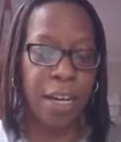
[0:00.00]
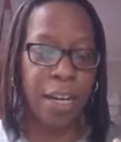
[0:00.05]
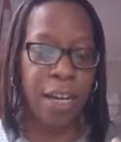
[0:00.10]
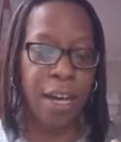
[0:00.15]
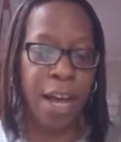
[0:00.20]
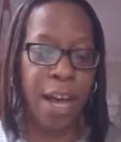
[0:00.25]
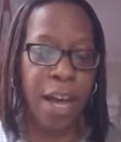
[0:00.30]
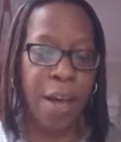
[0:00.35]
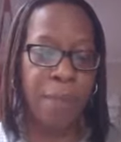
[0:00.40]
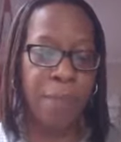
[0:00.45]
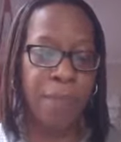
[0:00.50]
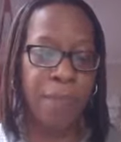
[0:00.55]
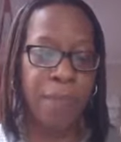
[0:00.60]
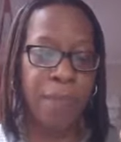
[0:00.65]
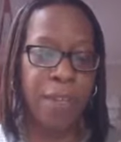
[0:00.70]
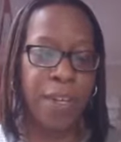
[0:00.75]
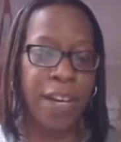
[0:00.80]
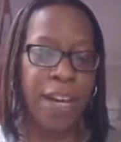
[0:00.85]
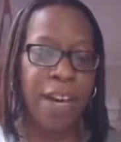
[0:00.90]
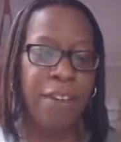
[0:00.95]
um,
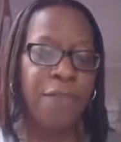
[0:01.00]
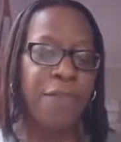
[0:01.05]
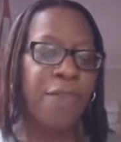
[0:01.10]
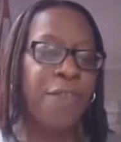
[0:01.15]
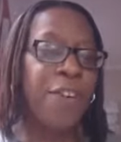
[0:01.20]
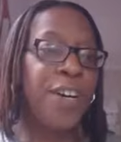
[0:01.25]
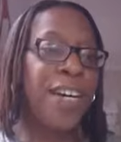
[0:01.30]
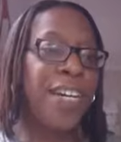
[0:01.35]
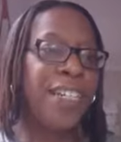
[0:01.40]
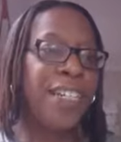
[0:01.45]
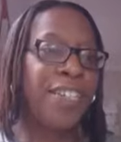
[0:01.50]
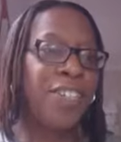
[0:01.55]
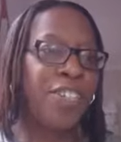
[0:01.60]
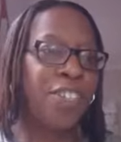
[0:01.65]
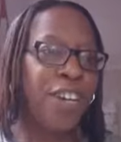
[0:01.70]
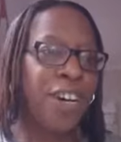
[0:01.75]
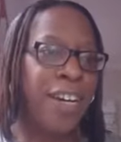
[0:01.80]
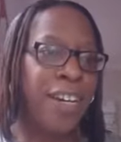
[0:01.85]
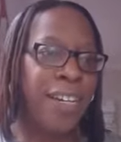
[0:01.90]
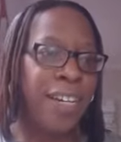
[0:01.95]
avoid
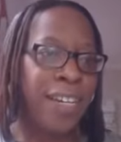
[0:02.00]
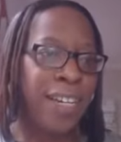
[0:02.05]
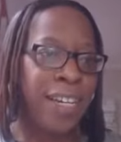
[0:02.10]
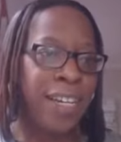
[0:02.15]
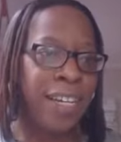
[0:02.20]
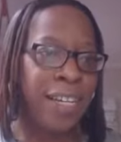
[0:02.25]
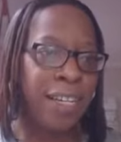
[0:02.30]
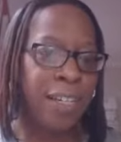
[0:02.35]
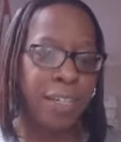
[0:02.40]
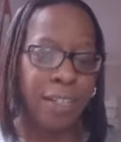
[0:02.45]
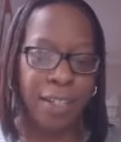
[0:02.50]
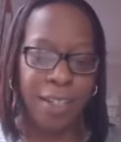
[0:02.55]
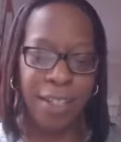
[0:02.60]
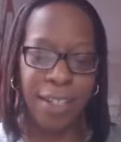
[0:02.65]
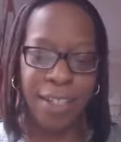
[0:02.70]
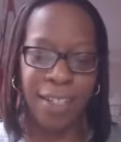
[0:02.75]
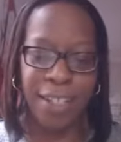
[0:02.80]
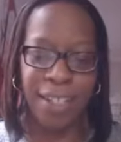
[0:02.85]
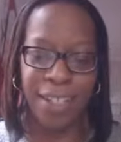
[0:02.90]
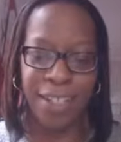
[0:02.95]
shiny
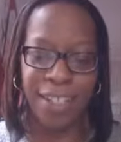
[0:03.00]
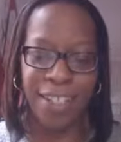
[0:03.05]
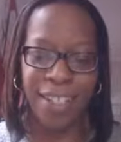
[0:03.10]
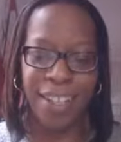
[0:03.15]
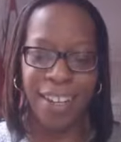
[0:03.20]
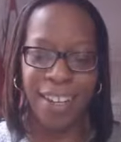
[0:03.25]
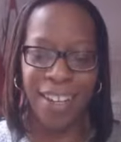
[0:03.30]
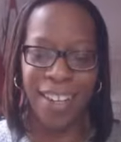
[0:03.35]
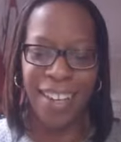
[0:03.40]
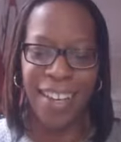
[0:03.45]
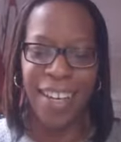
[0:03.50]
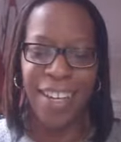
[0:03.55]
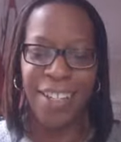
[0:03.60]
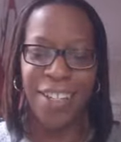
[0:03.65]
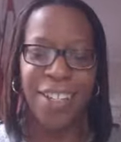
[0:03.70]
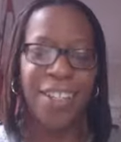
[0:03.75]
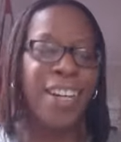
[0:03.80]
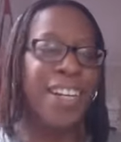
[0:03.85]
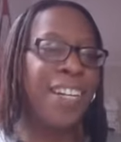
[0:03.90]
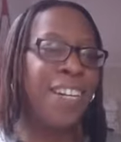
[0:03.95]

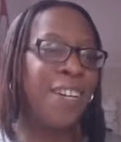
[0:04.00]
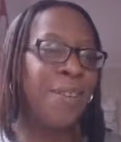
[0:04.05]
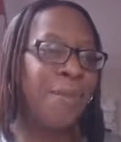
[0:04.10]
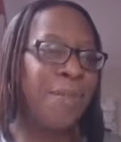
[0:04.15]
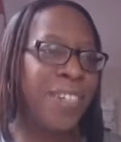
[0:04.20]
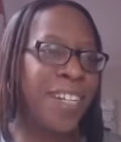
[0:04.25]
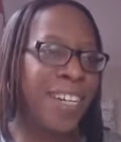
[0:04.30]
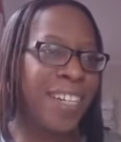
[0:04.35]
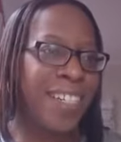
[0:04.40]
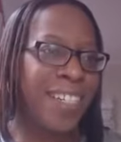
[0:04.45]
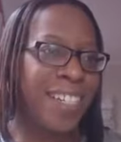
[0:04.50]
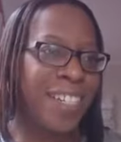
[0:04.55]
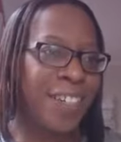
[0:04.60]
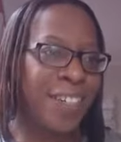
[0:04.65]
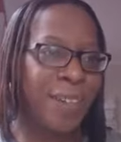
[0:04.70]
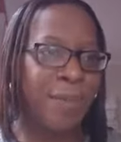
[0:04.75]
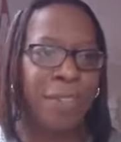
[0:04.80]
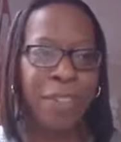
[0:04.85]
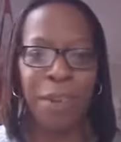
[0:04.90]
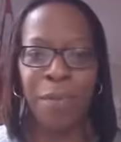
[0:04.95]
shiny object
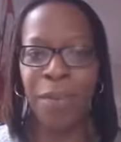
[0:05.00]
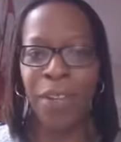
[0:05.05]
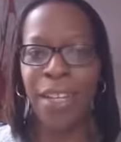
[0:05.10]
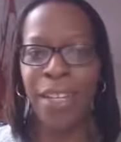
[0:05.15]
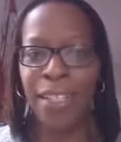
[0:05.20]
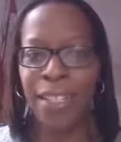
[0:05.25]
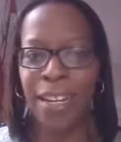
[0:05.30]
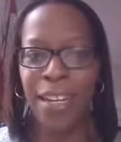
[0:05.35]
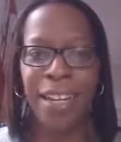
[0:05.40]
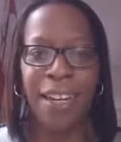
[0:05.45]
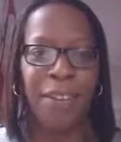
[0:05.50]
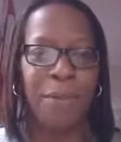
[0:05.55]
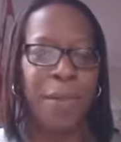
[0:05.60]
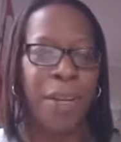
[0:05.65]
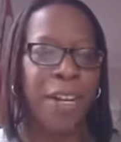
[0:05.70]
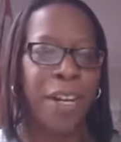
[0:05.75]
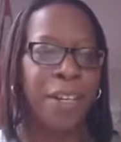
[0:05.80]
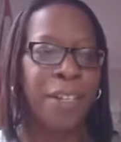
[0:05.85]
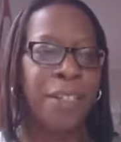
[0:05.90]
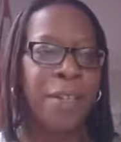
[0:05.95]
syndrome. So I'm looking down here at my
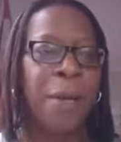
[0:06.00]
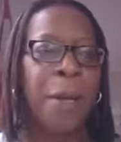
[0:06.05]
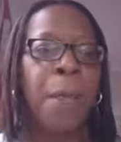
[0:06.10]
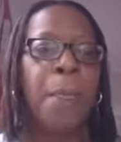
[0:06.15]
notes.